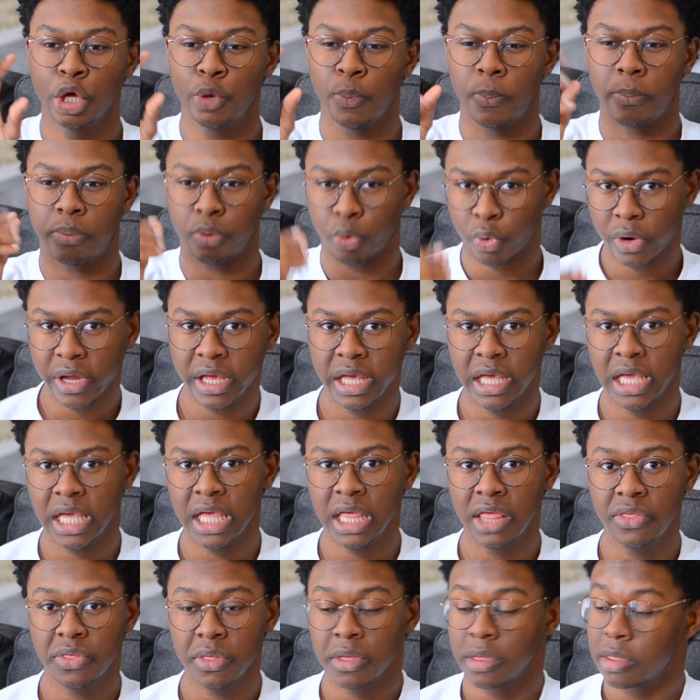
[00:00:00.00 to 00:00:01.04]

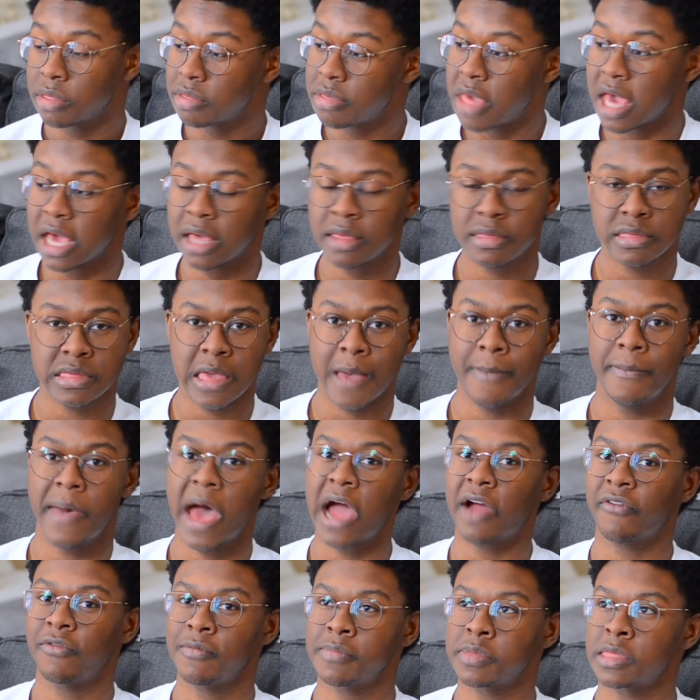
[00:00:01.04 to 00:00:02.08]
breathe, take a step
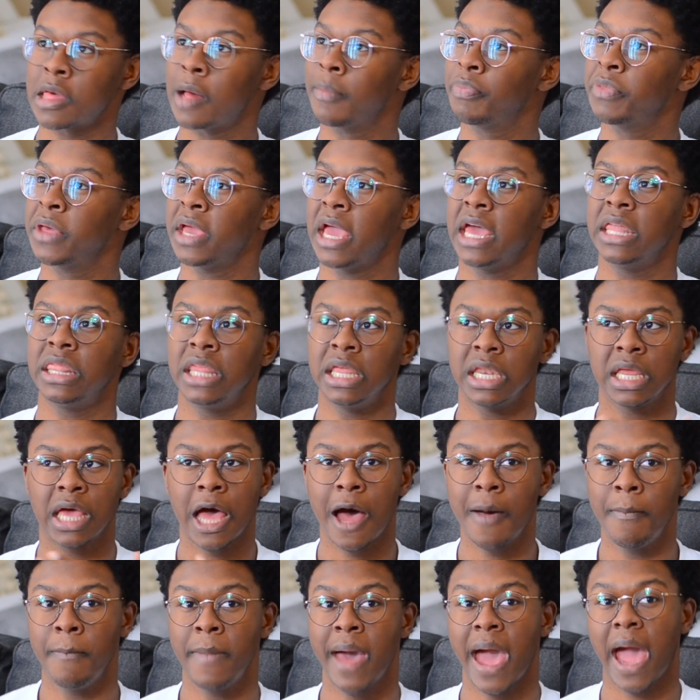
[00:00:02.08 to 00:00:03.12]
back from something, and then
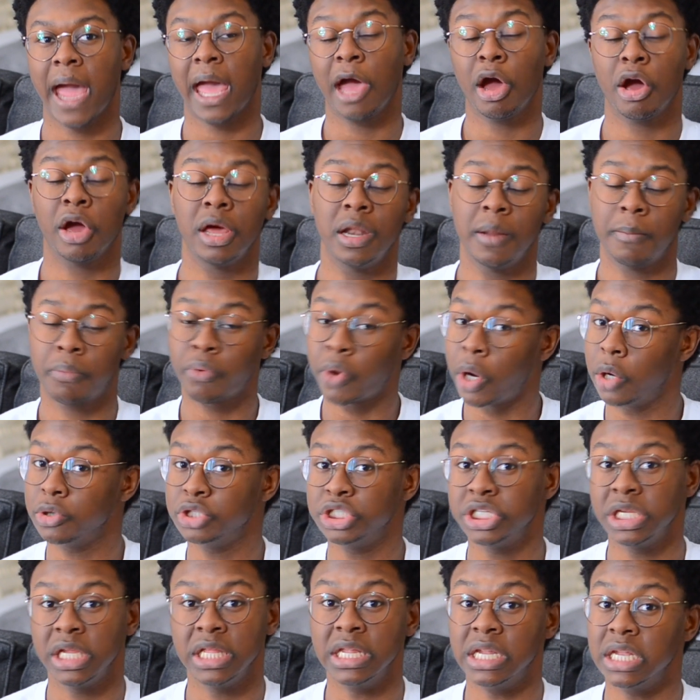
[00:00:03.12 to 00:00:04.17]
come back and approach
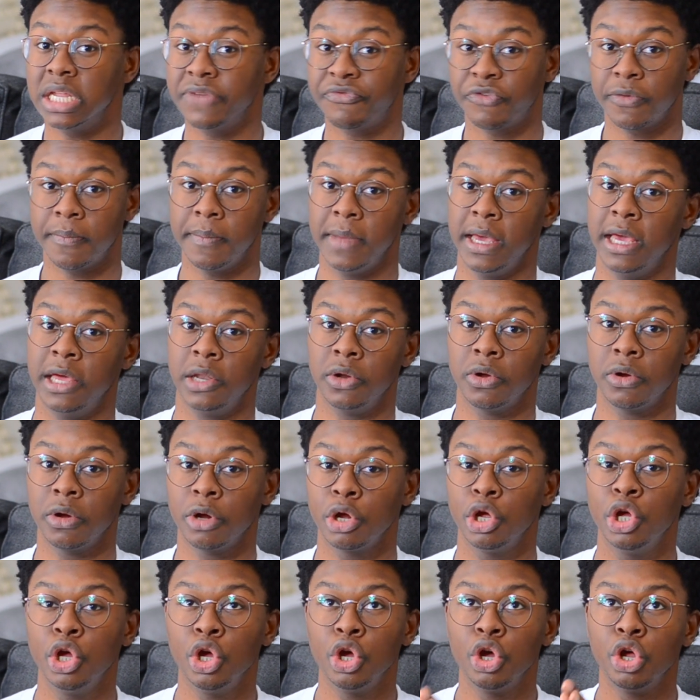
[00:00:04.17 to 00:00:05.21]
it in a different
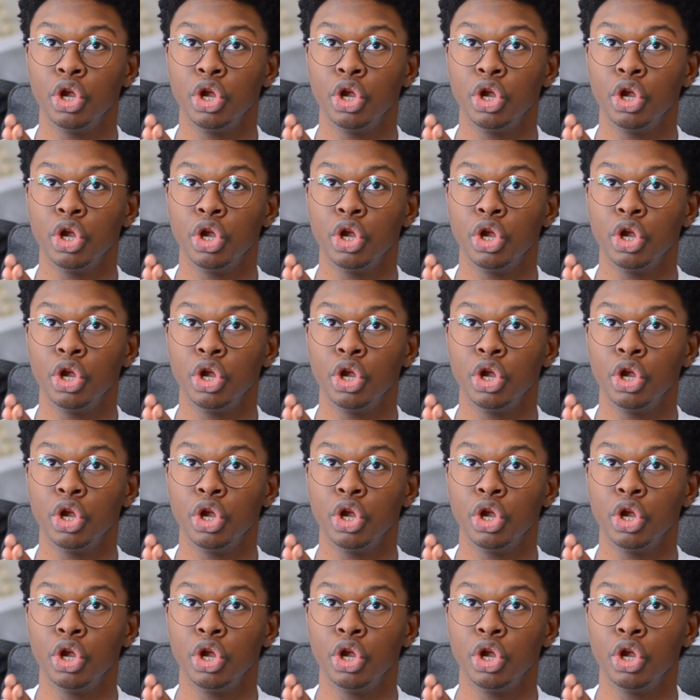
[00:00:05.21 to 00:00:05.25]
manner.